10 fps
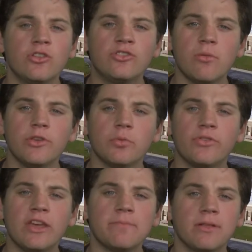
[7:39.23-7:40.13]
Showings will
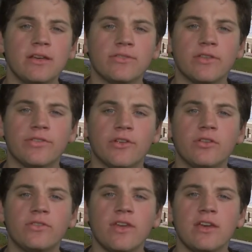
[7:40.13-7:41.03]
take place this
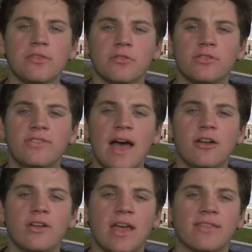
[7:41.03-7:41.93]
Thursday through
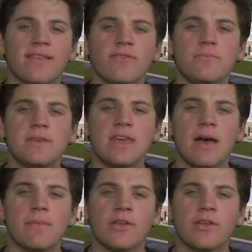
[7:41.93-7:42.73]
Saturday at 7 p.m.